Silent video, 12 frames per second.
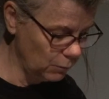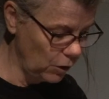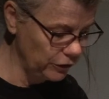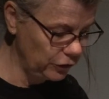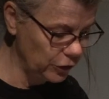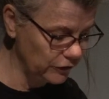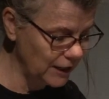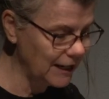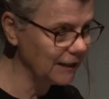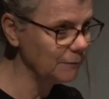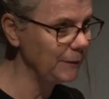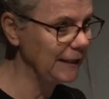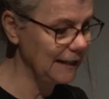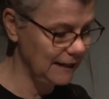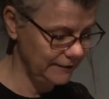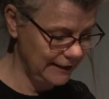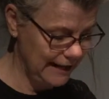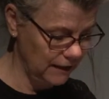Won't her tongue be
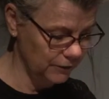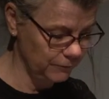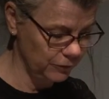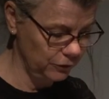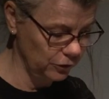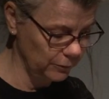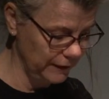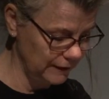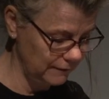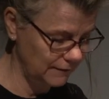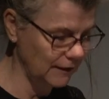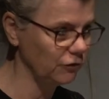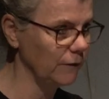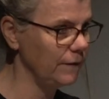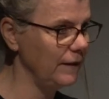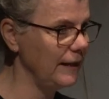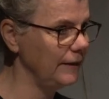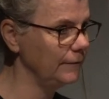cut out for doing such a
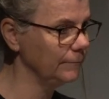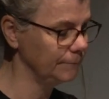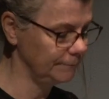thing?